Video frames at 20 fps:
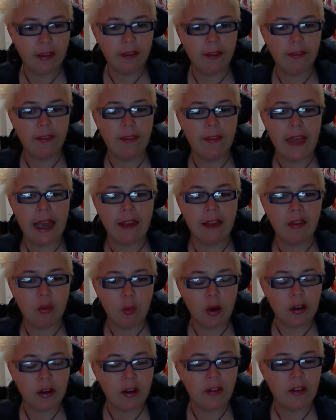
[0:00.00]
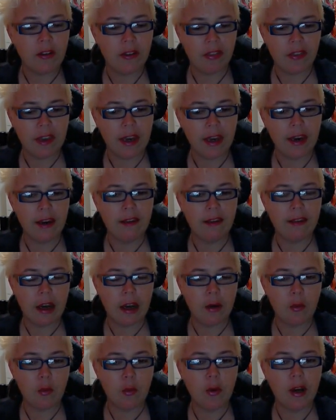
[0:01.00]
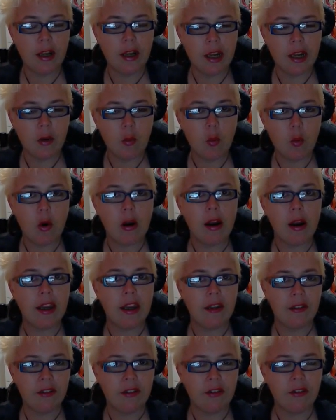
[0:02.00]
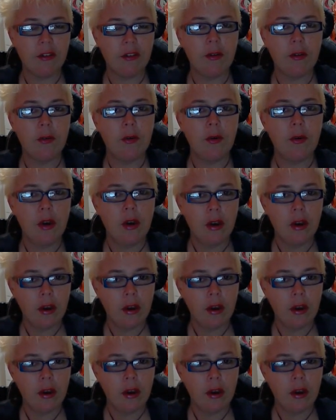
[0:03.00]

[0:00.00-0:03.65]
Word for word: that's one of the things I really wanted to